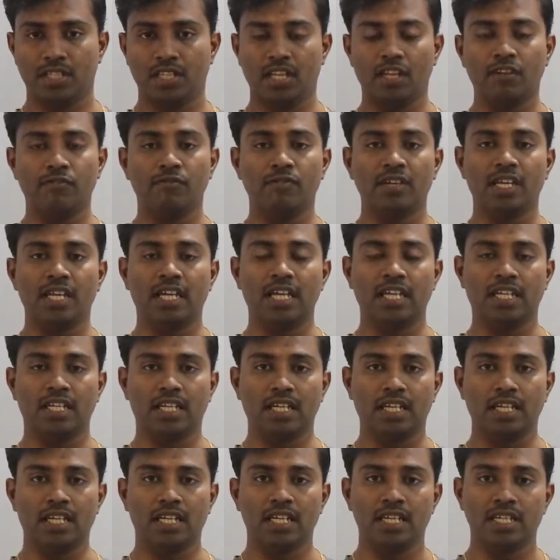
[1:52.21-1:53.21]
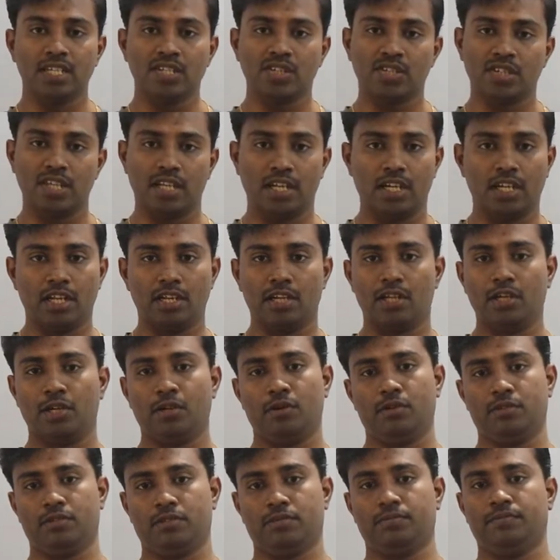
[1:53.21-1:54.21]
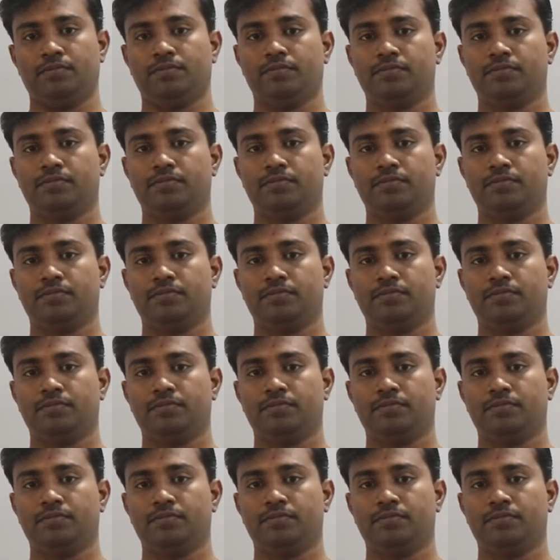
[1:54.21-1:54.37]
Then we get a Zener diode.